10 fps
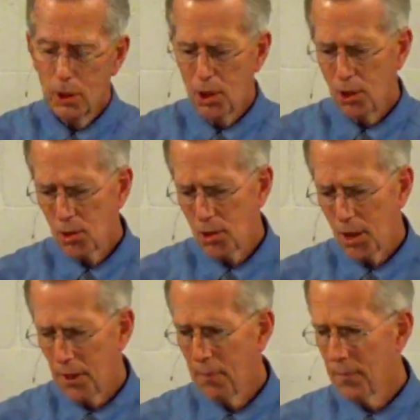which
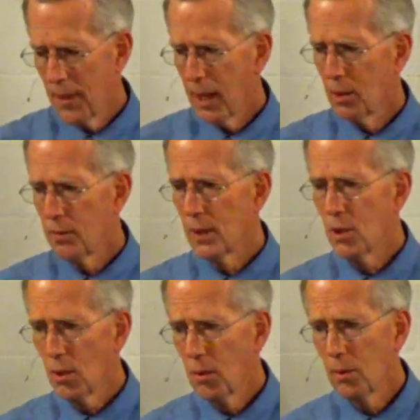is um, that of
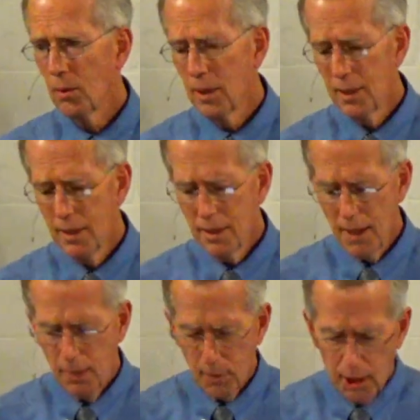eternal
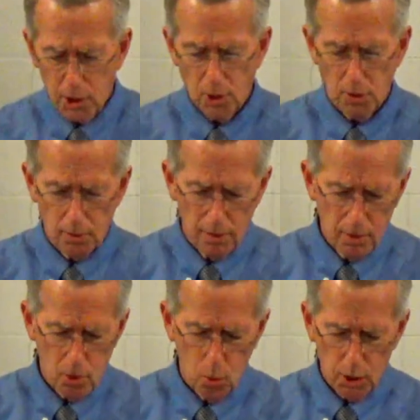damnation
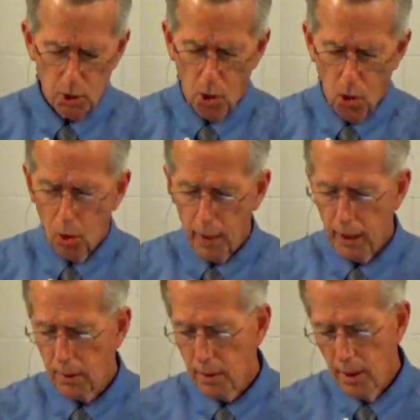to which all
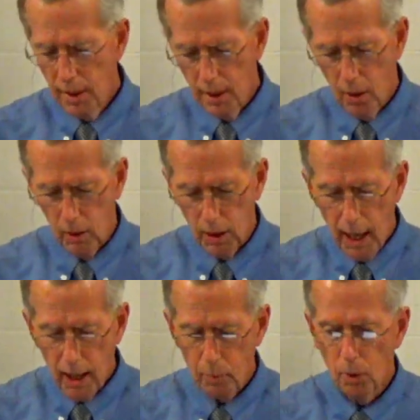men are
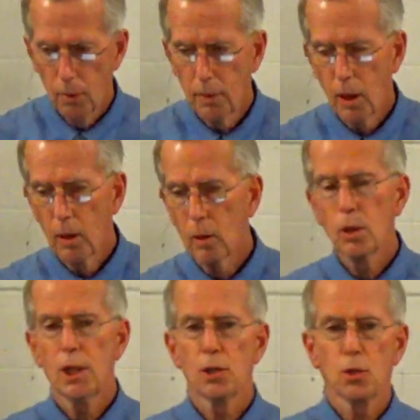liable. Our
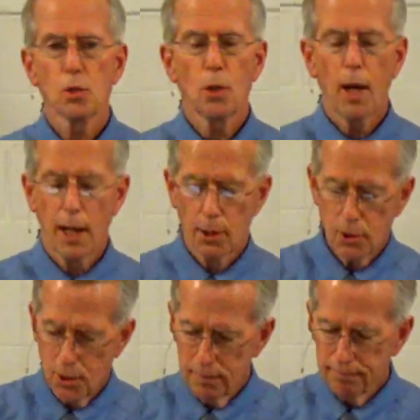Lord Jesus
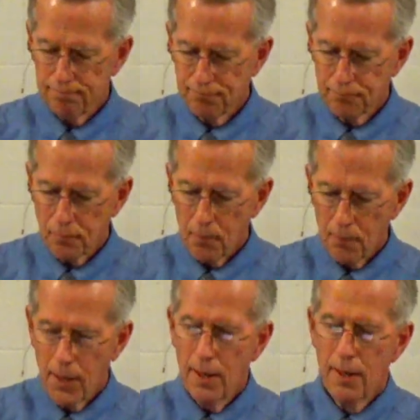Christ
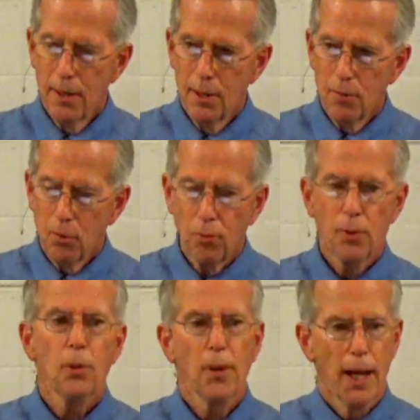
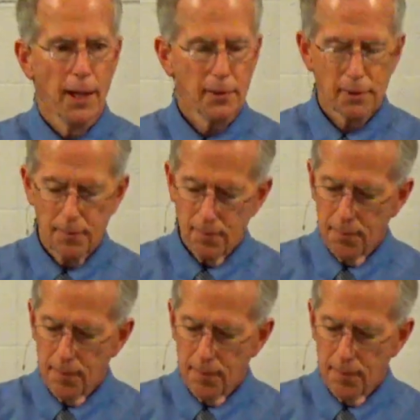fulfilled that